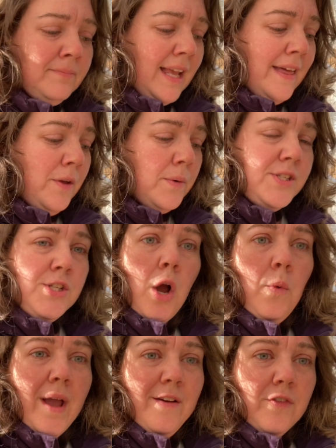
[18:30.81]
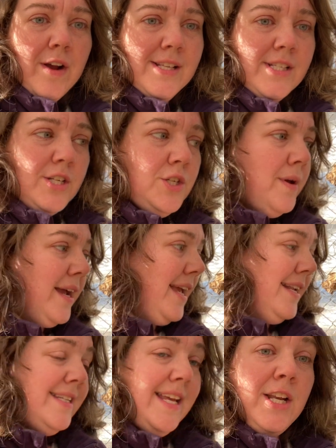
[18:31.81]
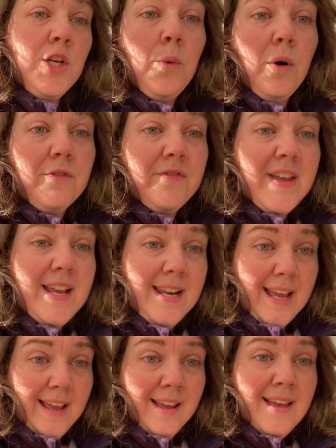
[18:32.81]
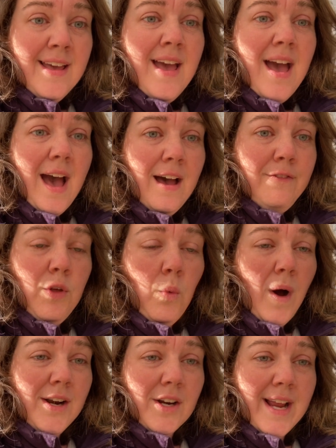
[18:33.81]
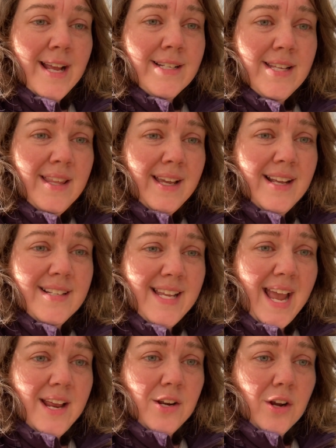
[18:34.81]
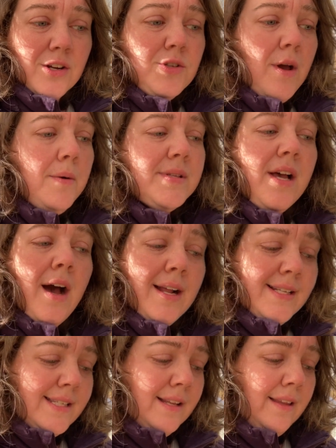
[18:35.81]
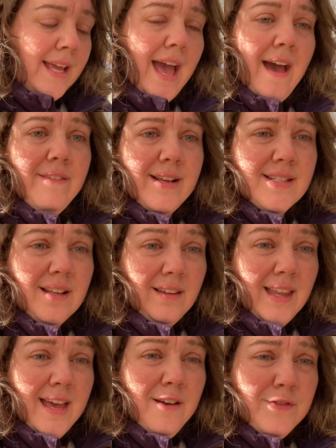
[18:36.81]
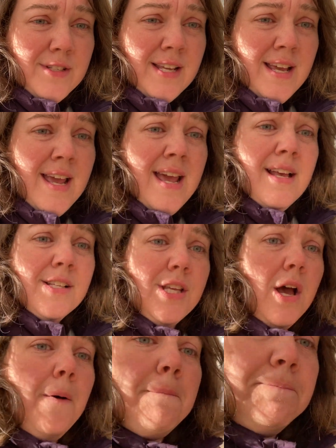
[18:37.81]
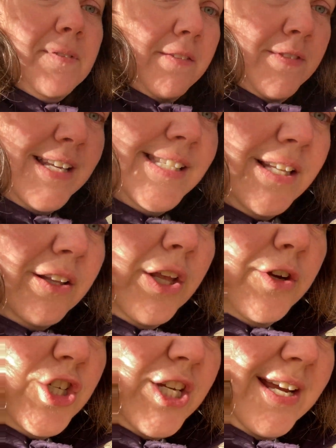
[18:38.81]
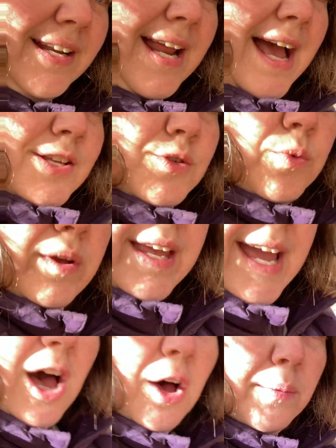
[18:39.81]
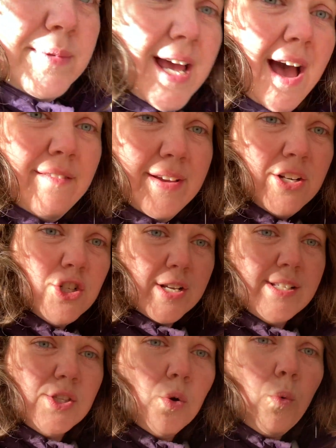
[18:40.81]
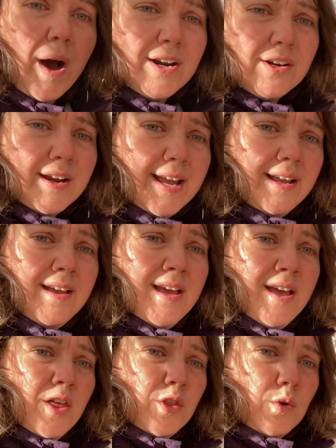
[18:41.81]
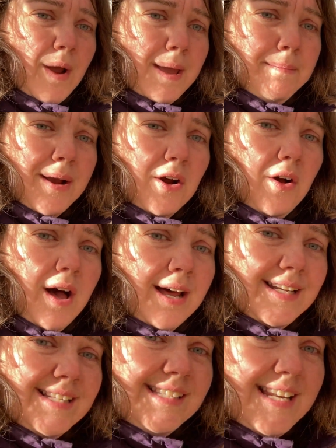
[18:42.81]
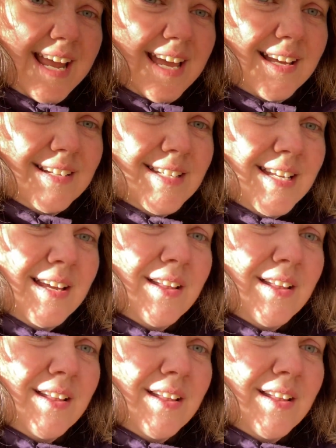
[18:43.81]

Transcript: and there was no way for us to do a continual feeding of the water into the container, so I was constantly having to lift. So this solution has really helped, having just the watering, the rain barrel on a stand.